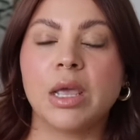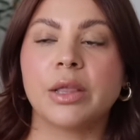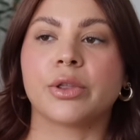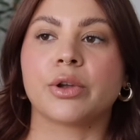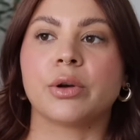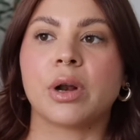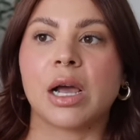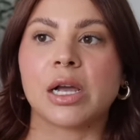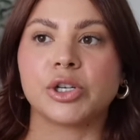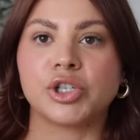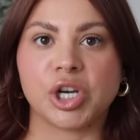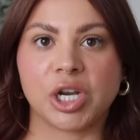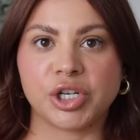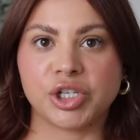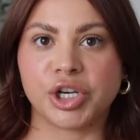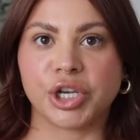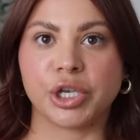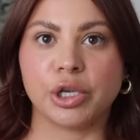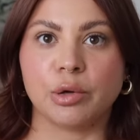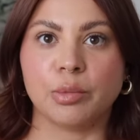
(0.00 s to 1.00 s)
They're not
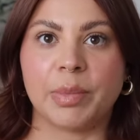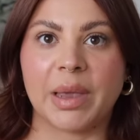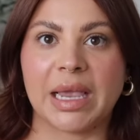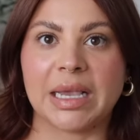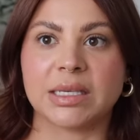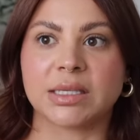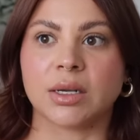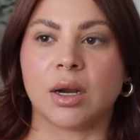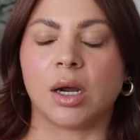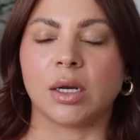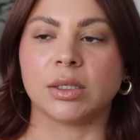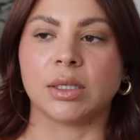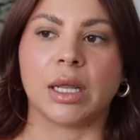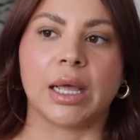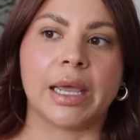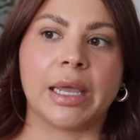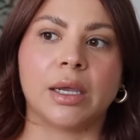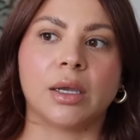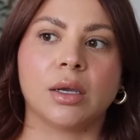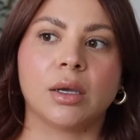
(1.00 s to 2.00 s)
judging you based on
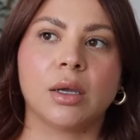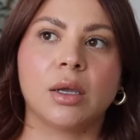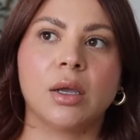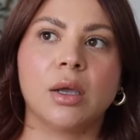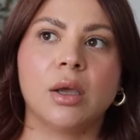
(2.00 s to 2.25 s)
like,